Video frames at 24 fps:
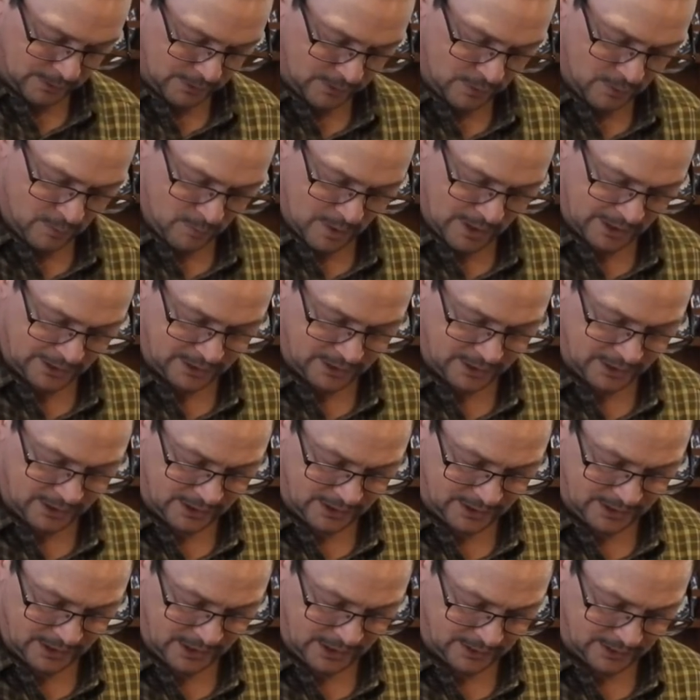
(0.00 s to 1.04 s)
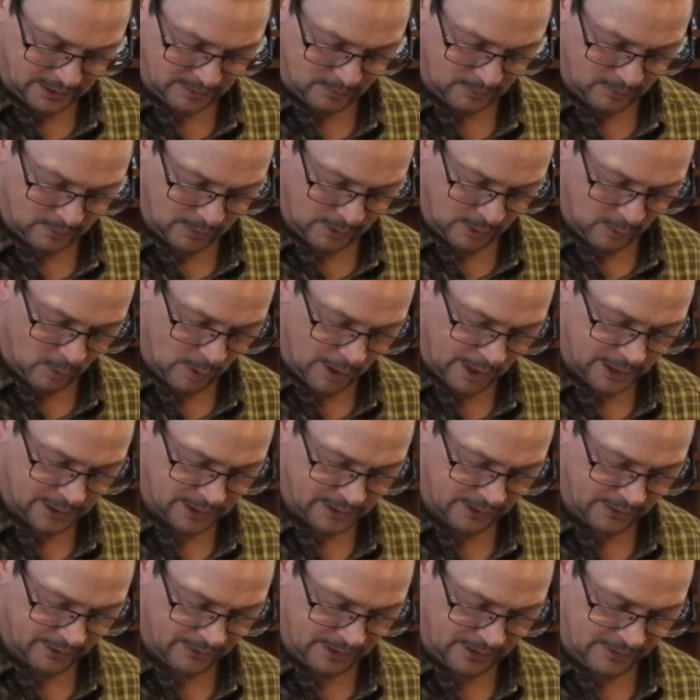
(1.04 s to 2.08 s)
too much. It just
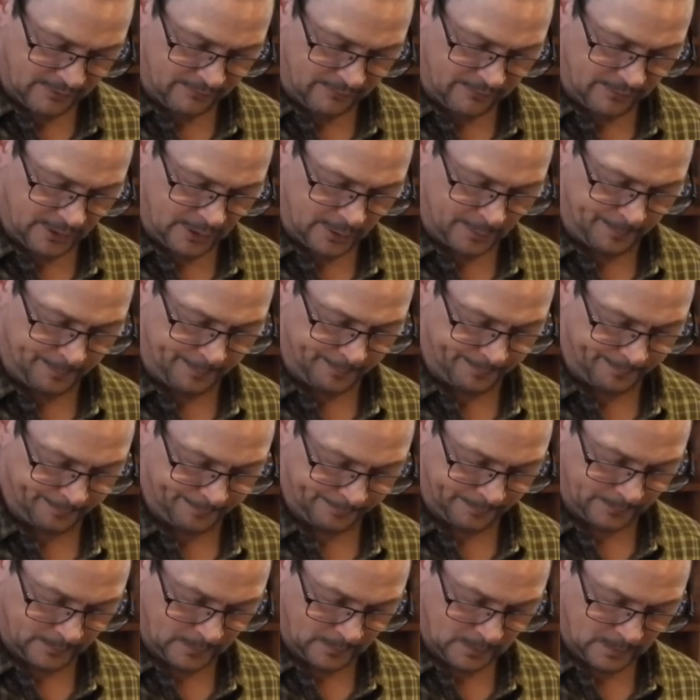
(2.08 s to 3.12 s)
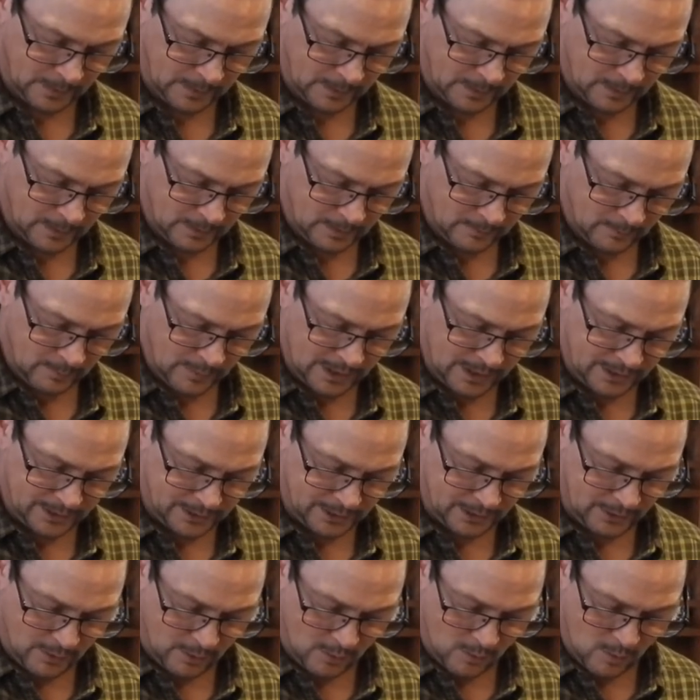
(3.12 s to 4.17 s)
requires a thin film,
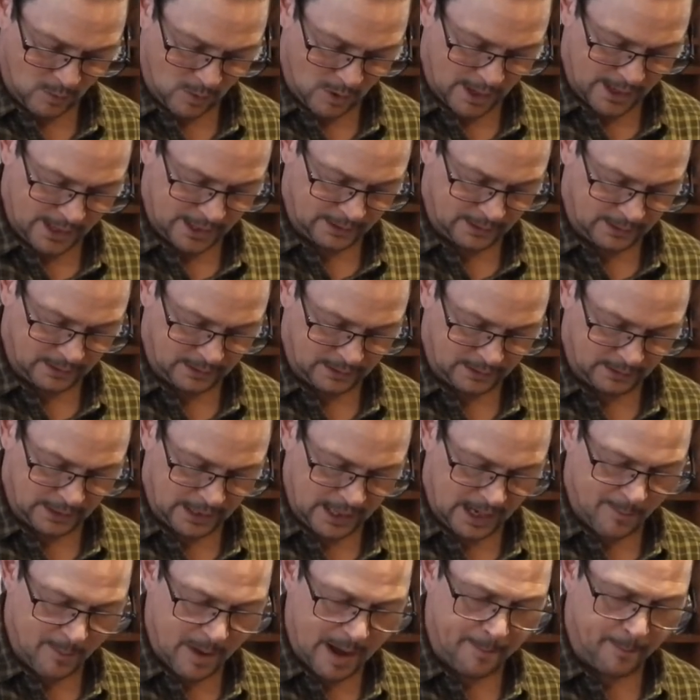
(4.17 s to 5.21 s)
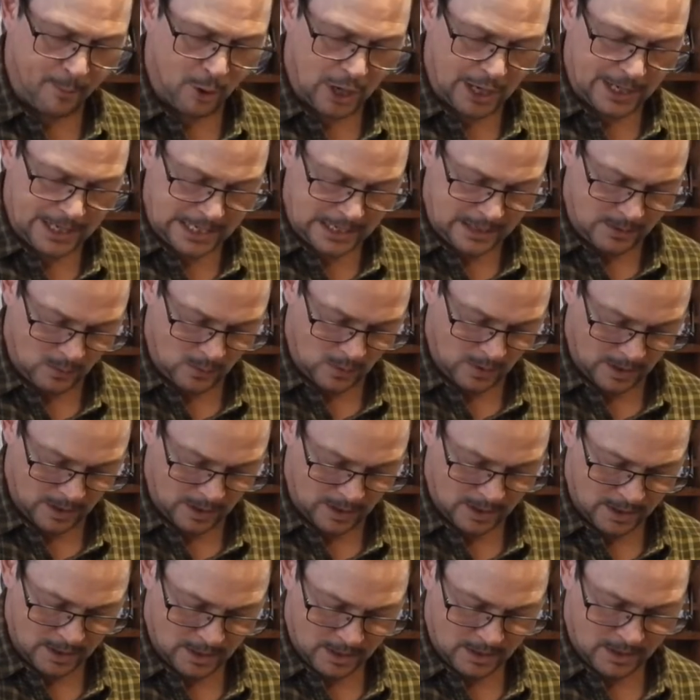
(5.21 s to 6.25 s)
because you don't want it to gum up on you.
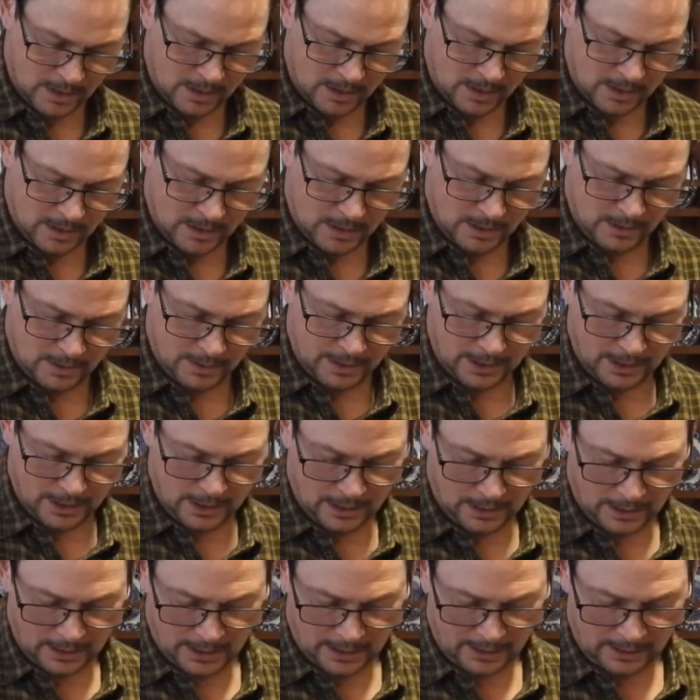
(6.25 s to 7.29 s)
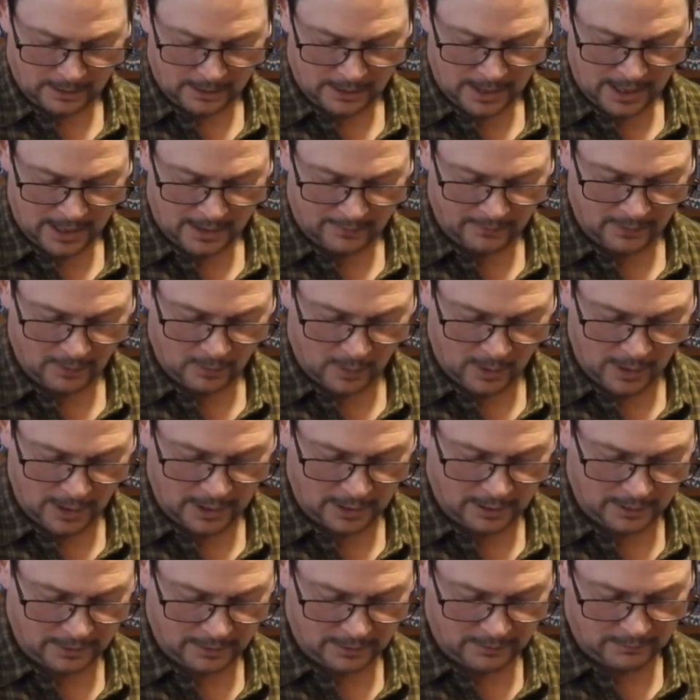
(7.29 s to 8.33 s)
You get that heavy
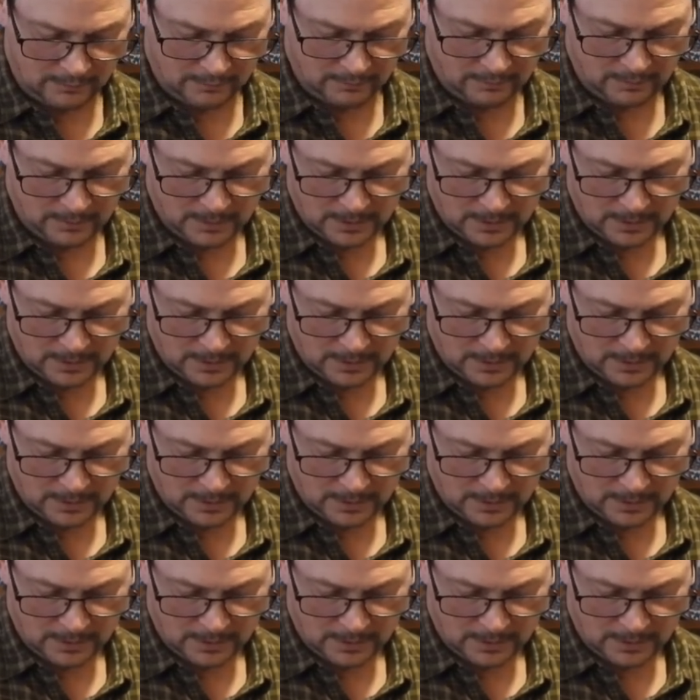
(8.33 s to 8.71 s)
oil, and